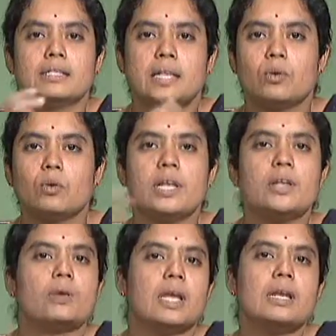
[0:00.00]
Then
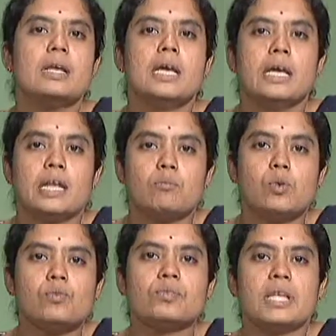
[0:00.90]
only you can
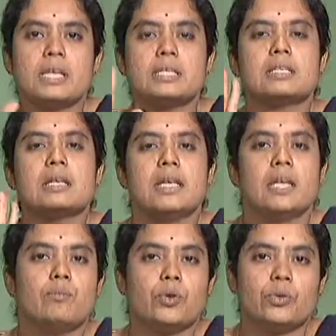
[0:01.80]
remove these
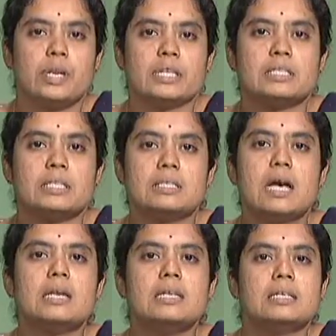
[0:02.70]
impurities. These
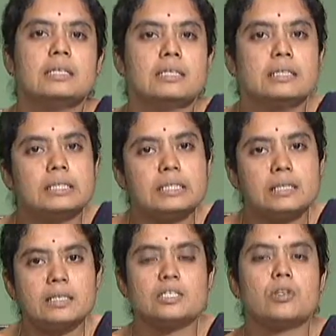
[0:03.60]
are
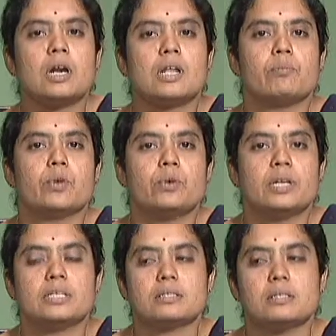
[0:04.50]
dissolved
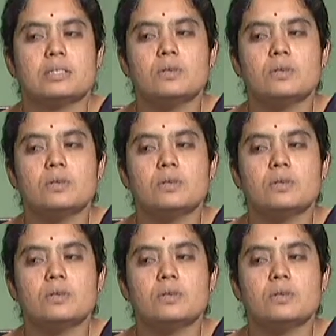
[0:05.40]
impurities.